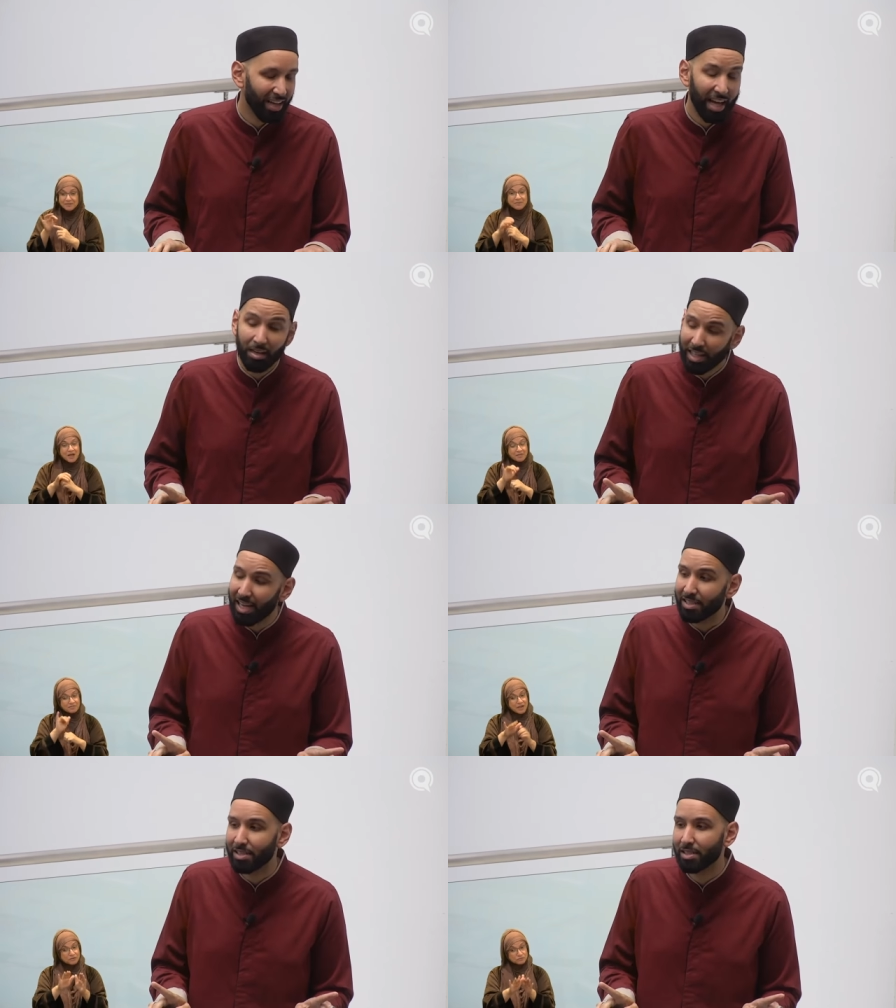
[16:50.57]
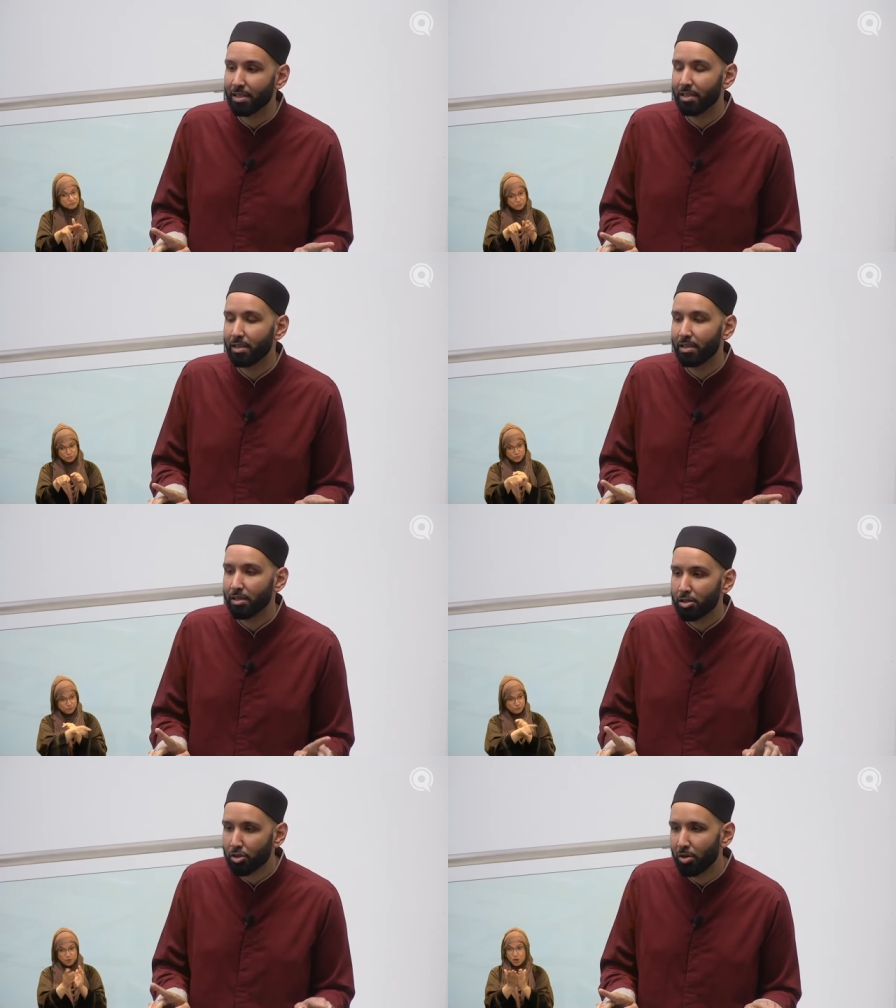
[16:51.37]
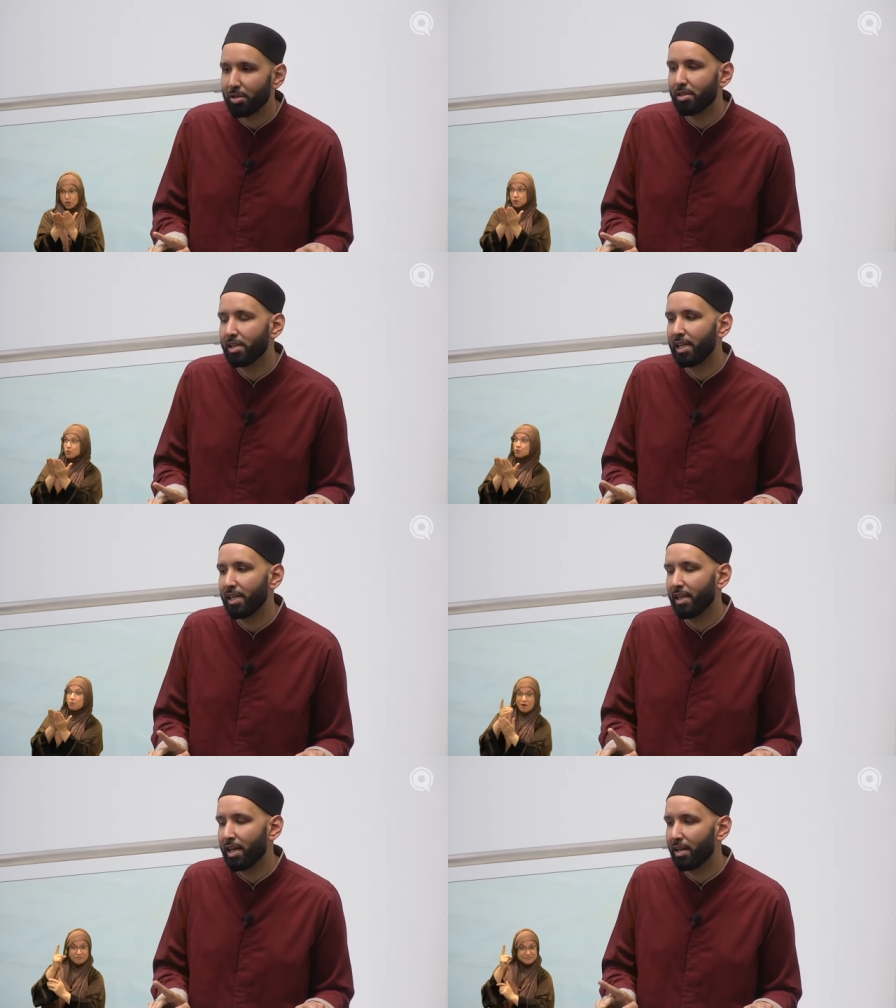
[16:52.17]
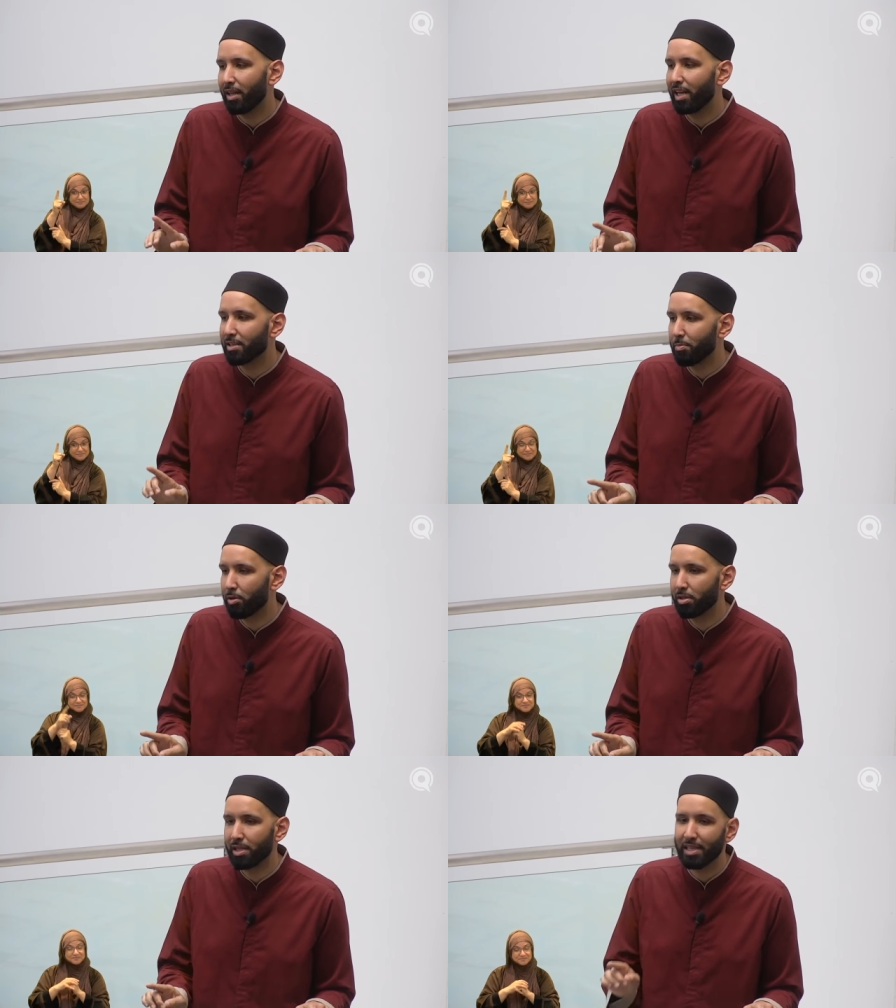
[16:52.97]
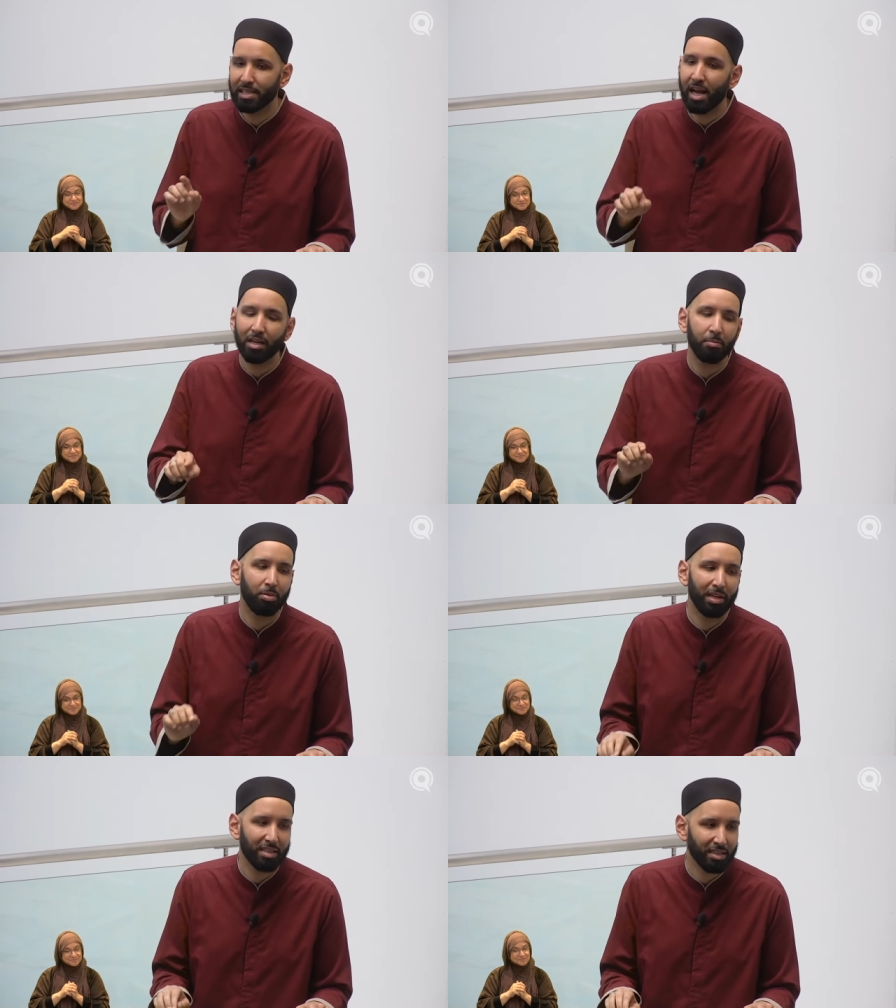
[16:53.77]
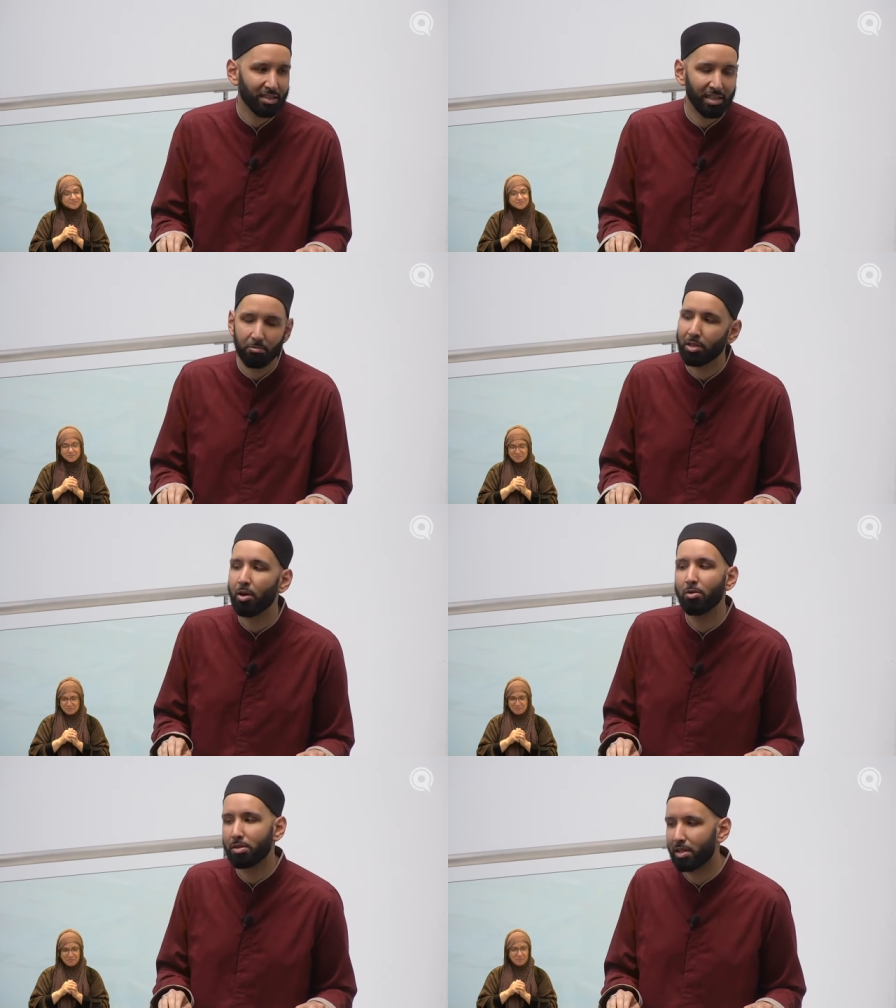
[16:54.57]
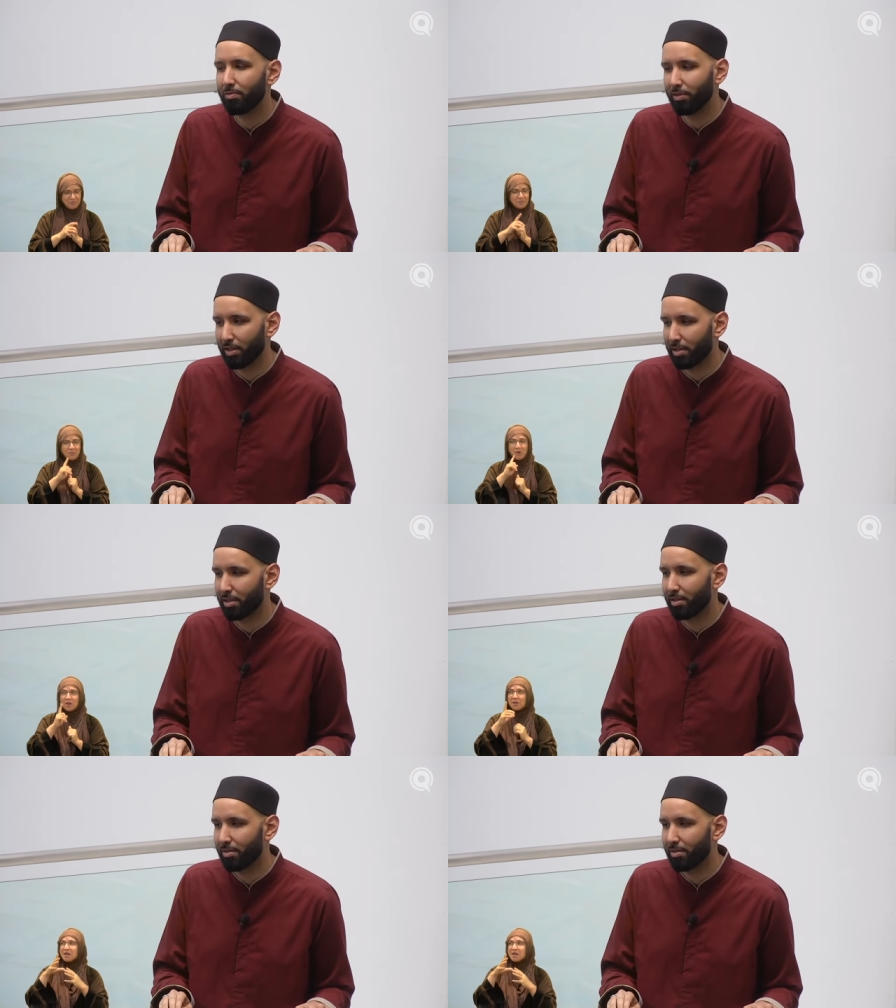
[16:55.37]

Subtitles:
And yes, certainty in Allah's mercy is not complacency with your own sinfulness.